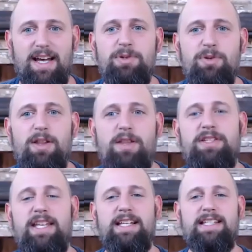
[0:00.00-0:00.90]
one of those
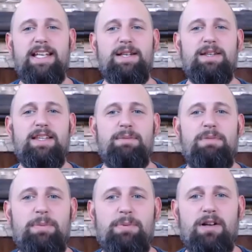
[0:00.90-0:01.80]
things that
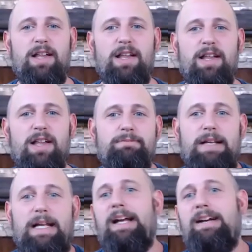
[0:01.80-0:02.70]
people are like,
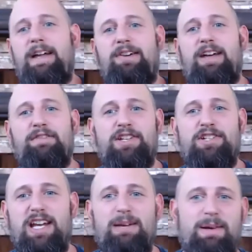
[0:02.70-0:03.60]
nah, I don't have any
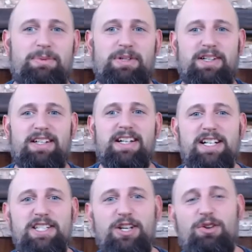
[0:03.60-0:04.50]
shame, I'm good. Right.
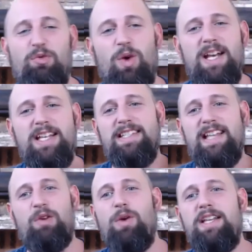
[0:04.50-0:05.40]
So what is
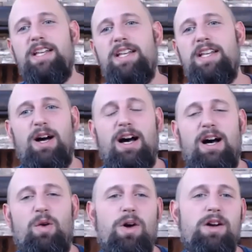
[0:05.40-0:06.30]

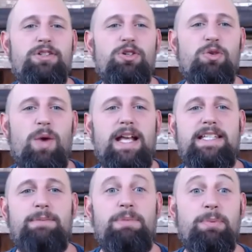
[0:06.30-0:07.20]
one or two
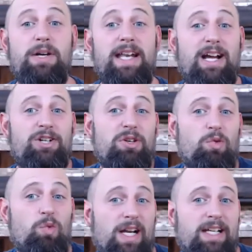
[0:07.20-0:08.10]
ways that people can
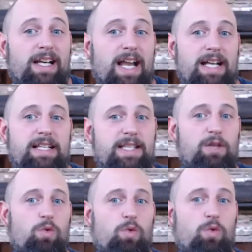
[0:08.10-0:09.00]
actually recognize
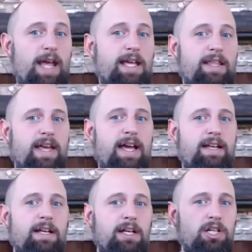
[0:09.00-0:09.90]
the way
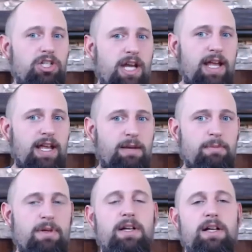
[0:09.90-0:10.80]
that
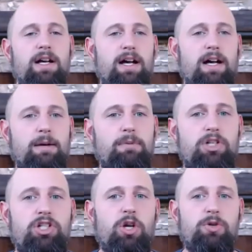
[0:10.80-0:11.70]
shame
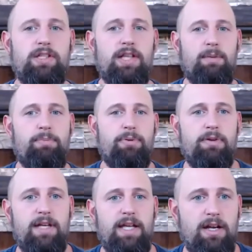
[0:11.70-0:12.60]
shows up
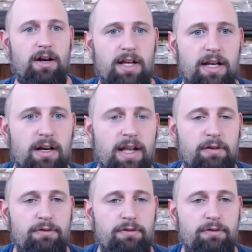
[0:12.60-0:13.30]
in our life?